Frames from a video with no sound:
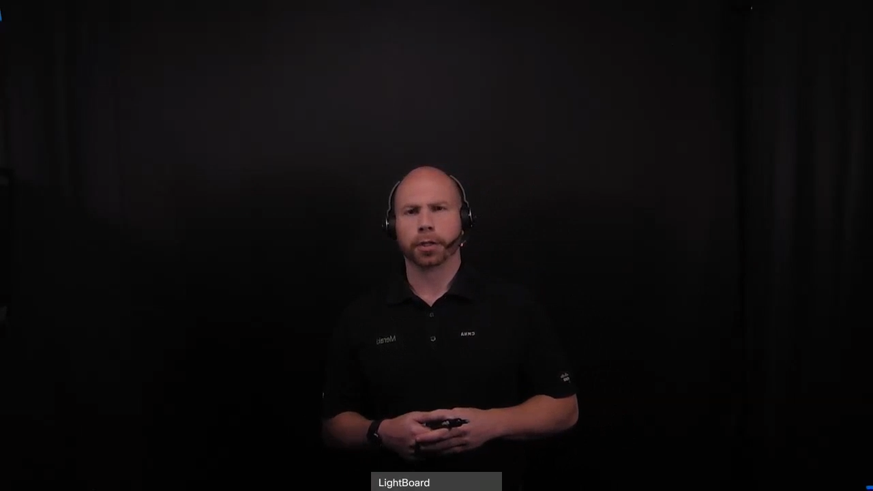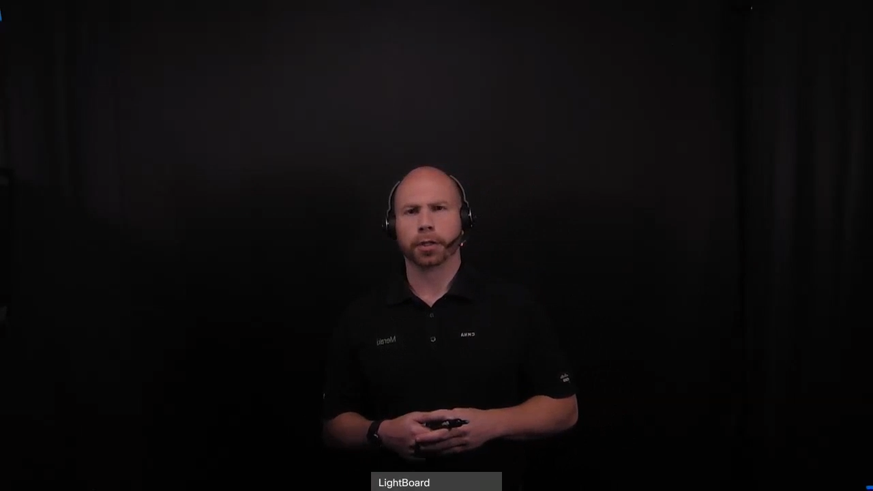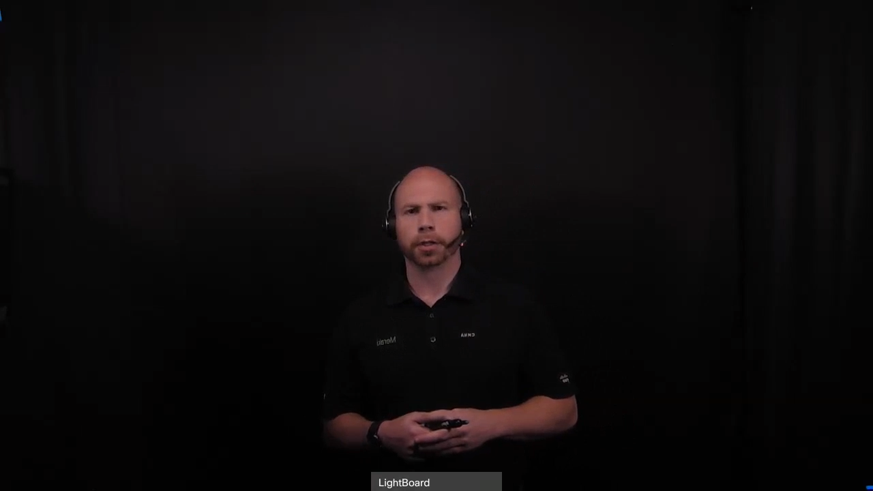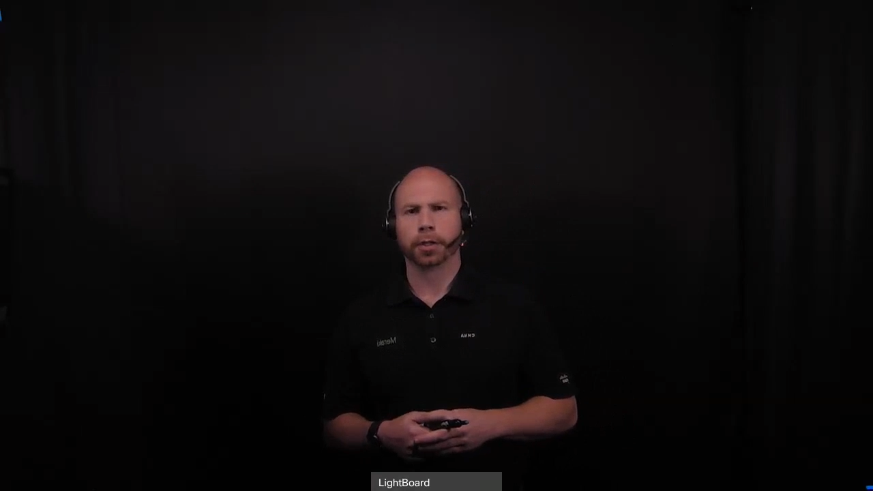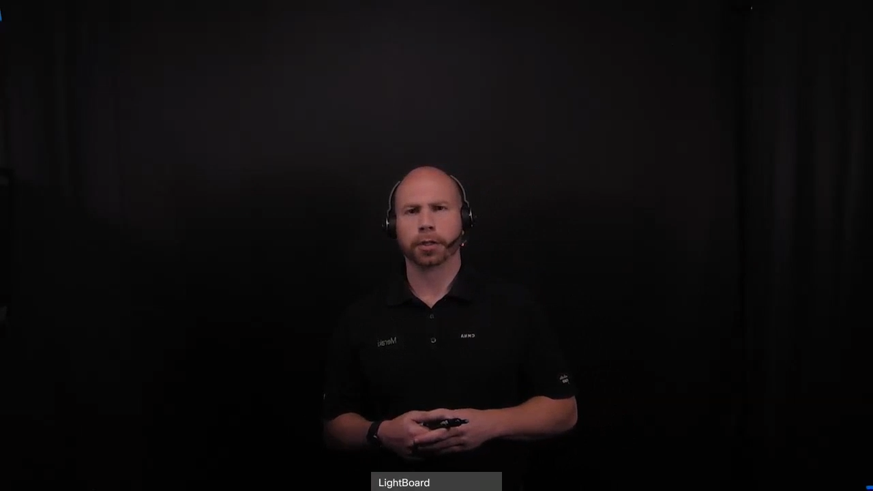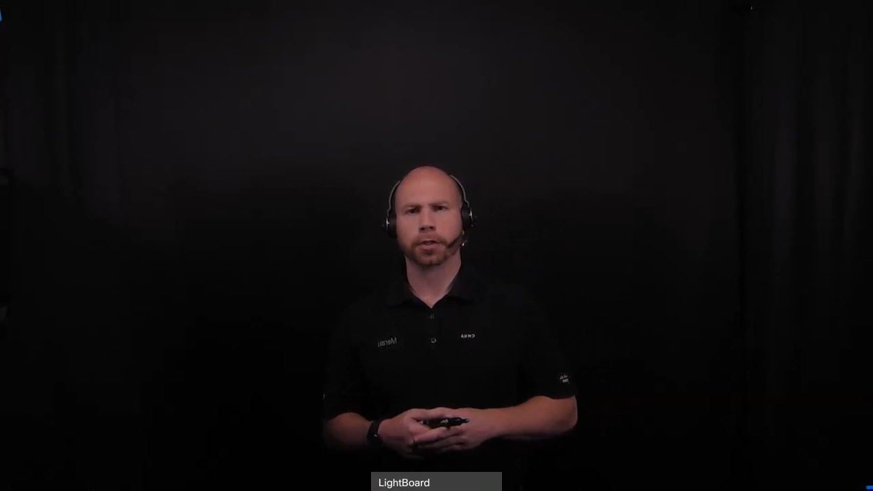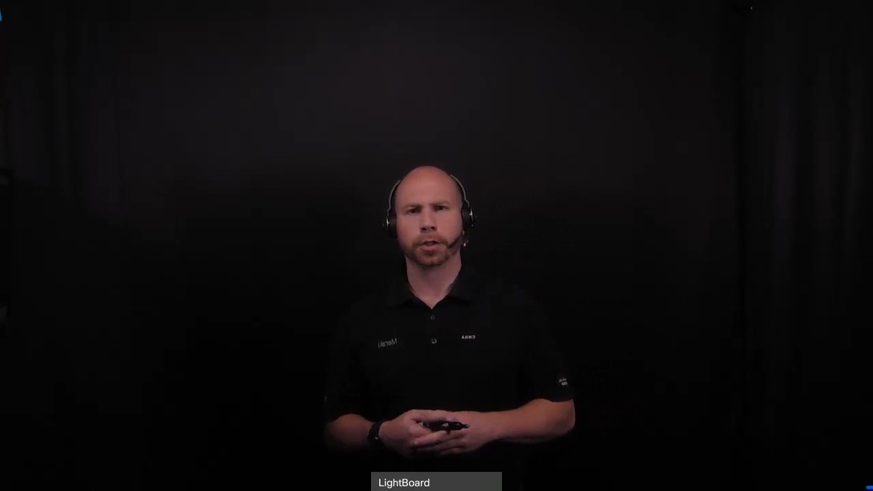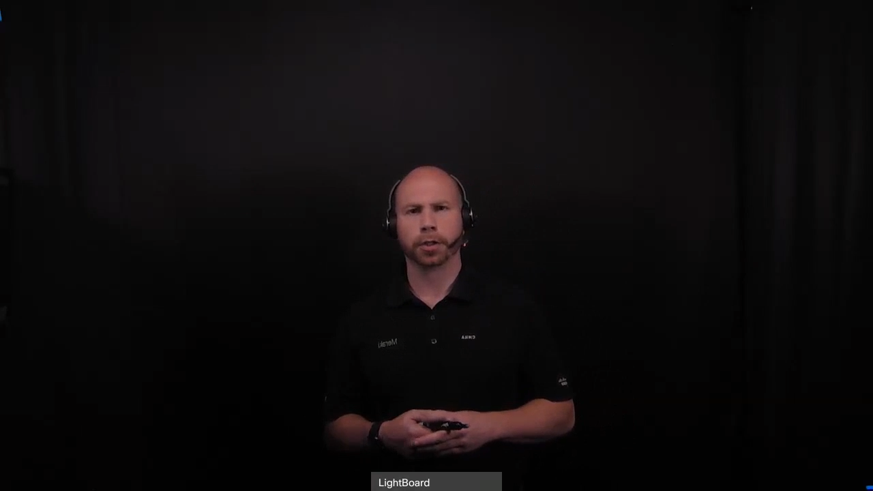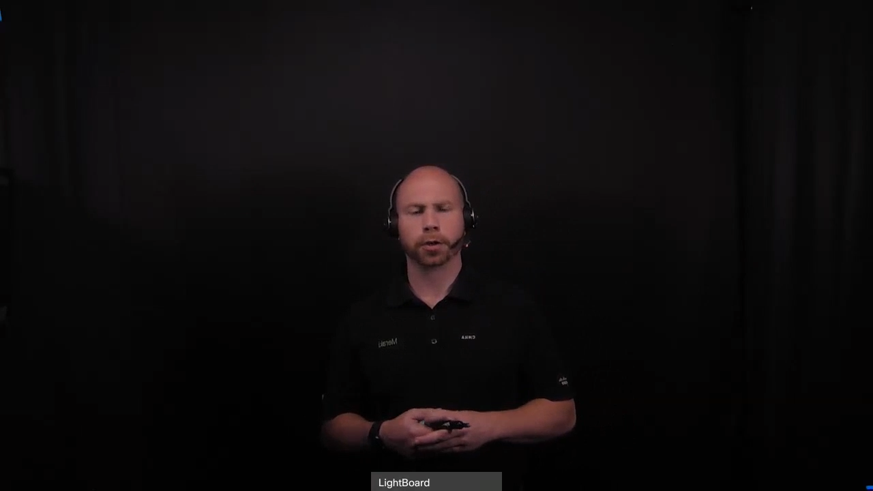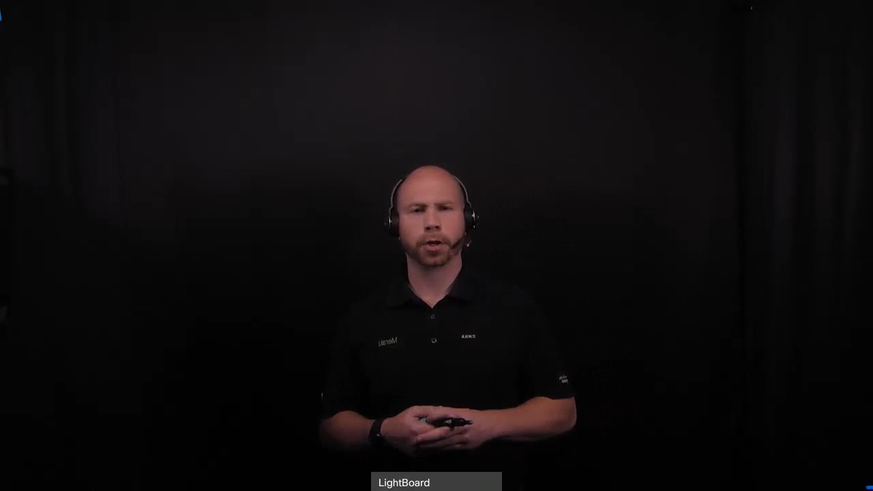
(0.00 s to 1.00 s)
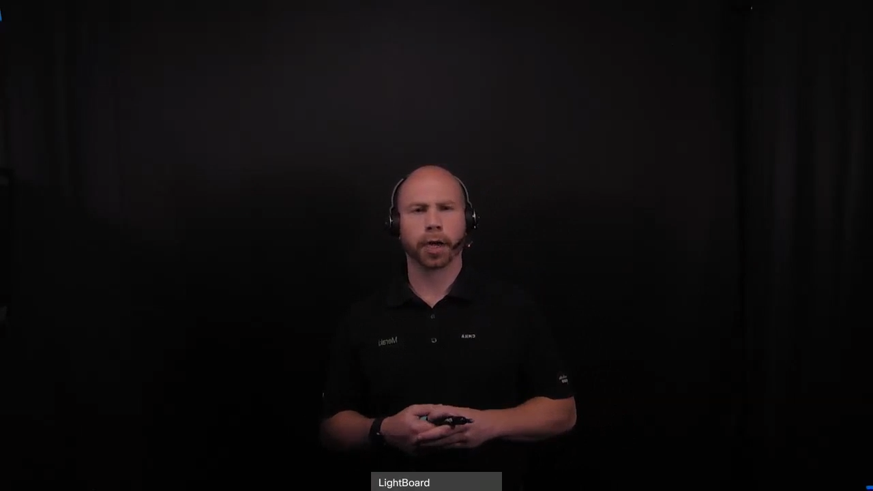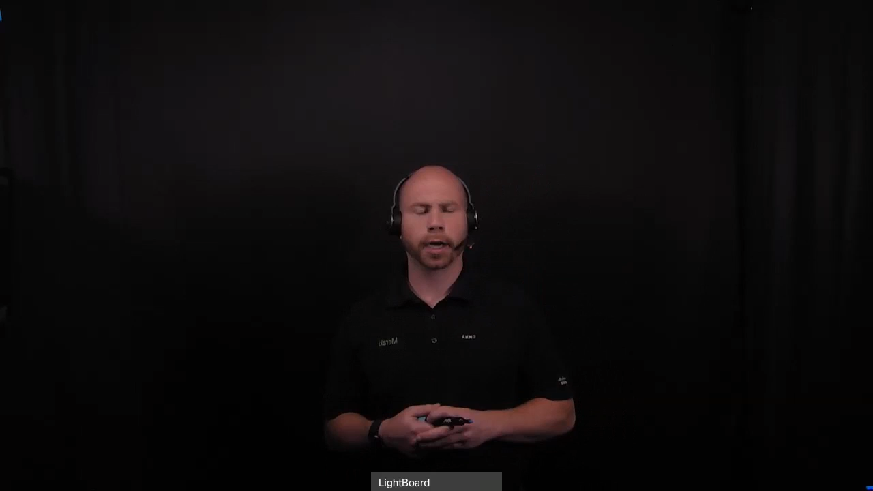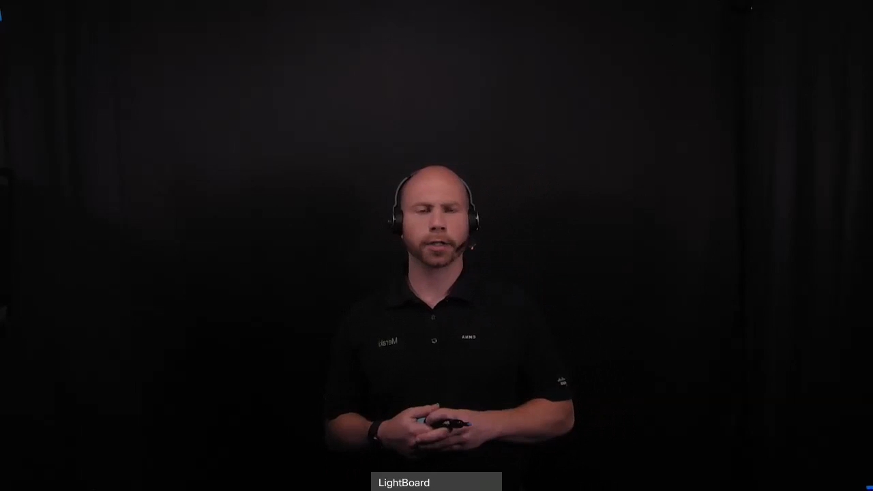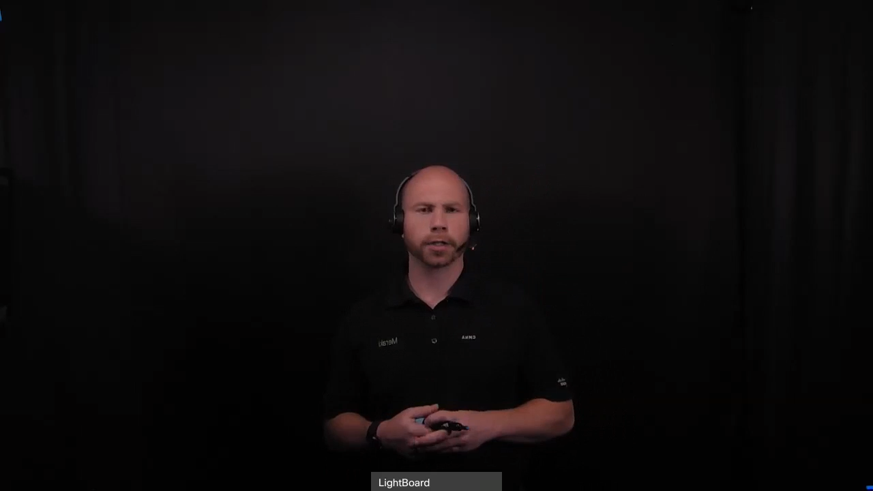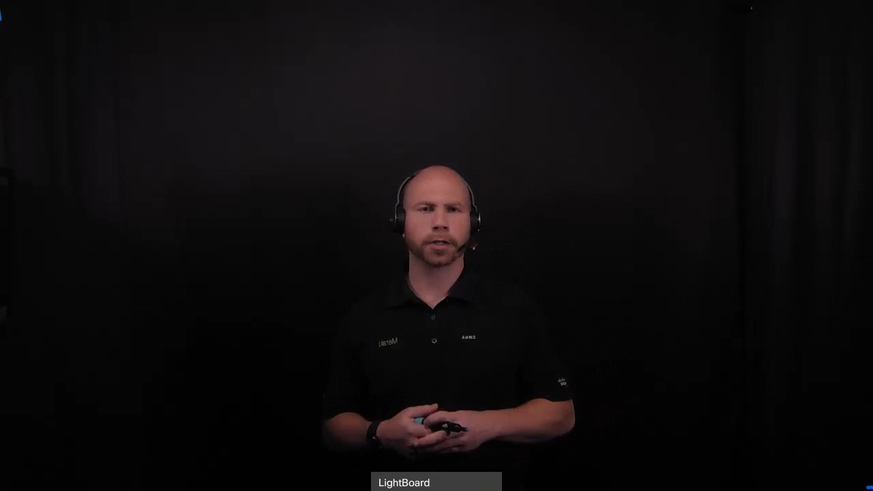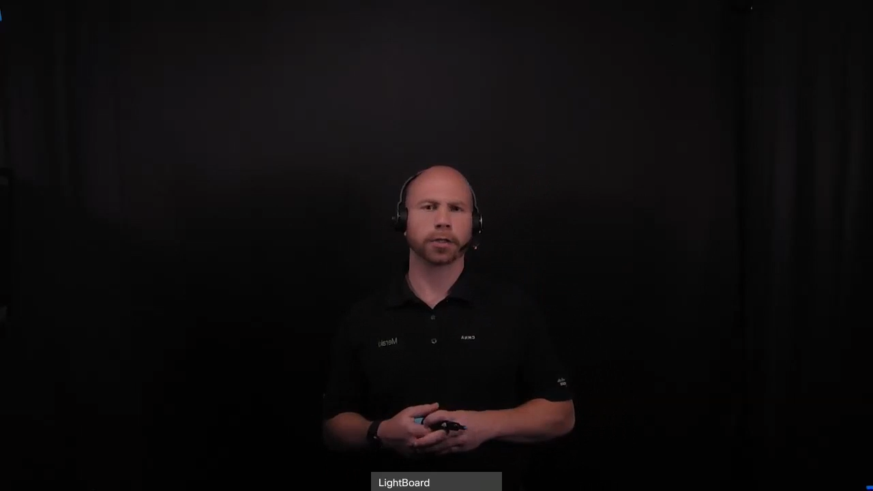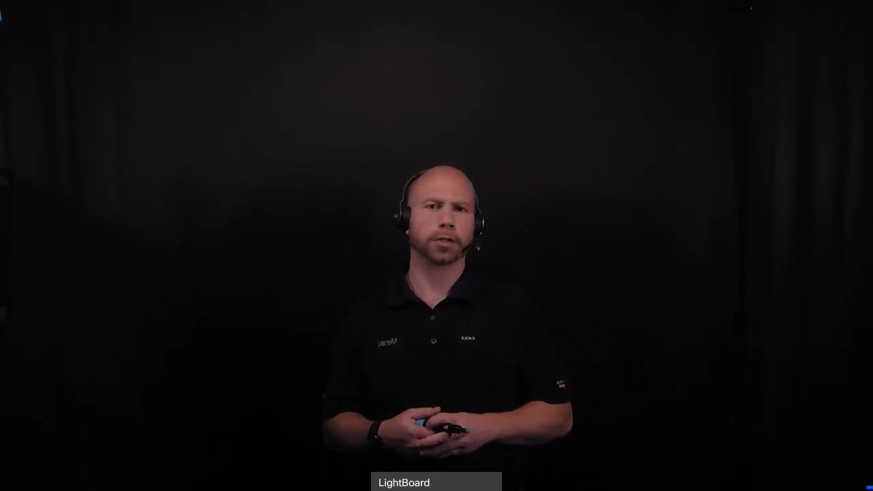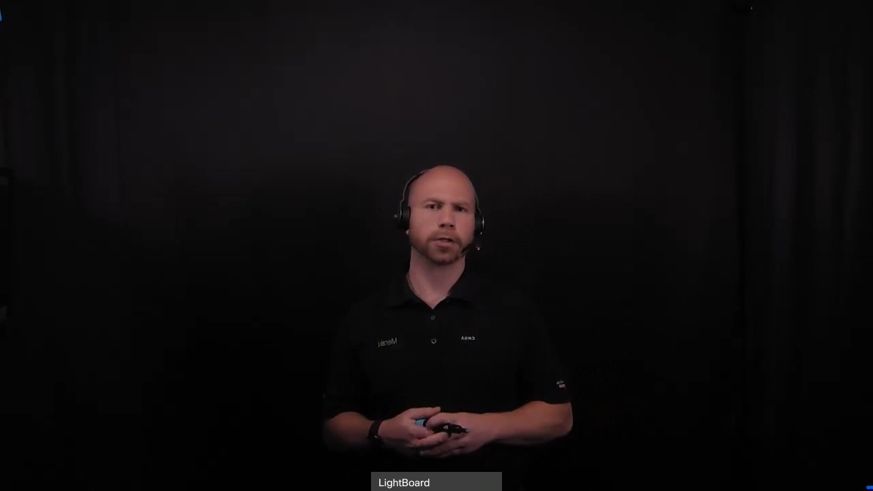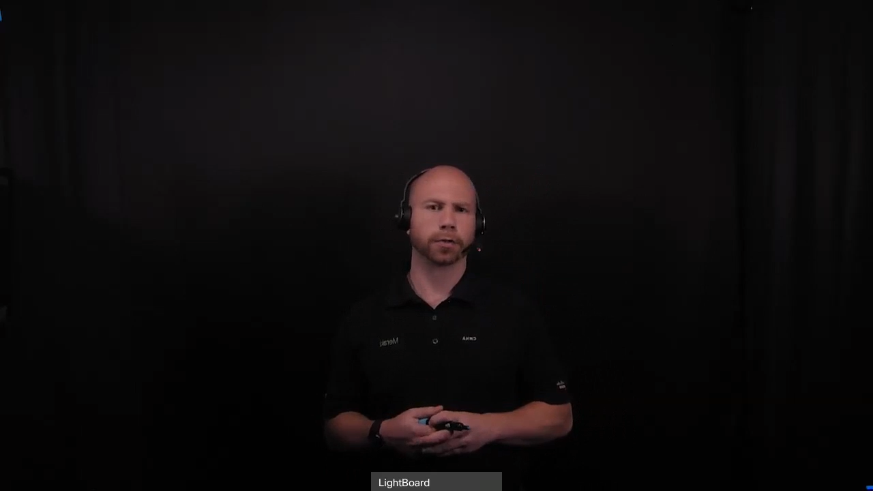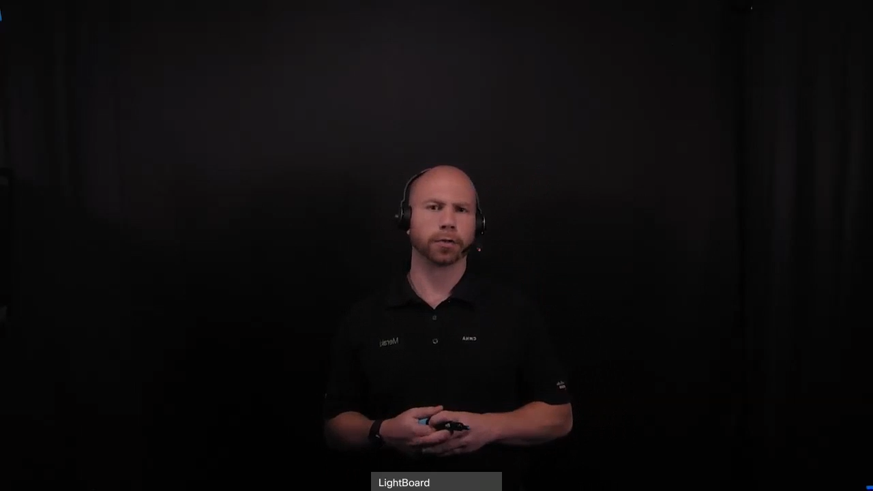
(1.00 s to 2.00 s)
Secure Access
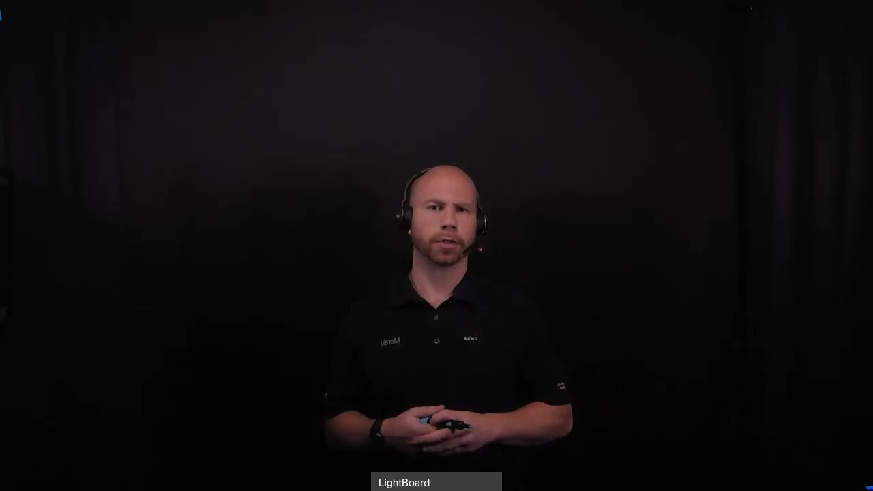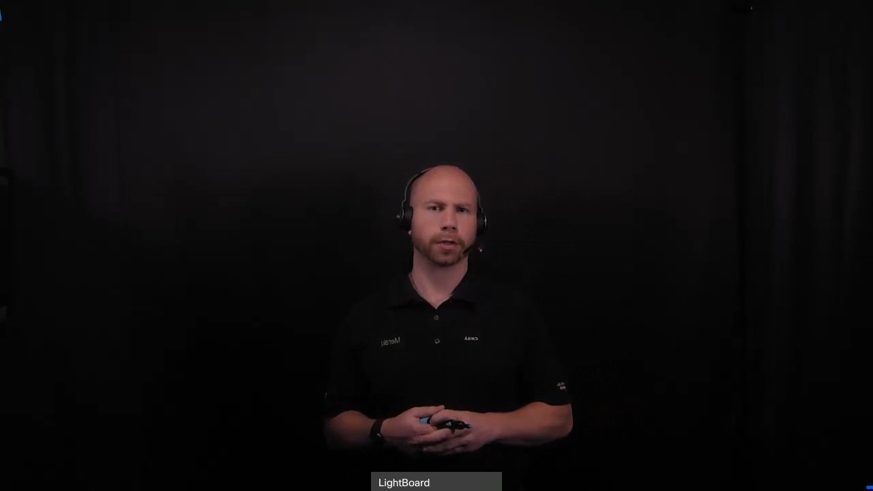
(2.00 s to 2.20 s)
Services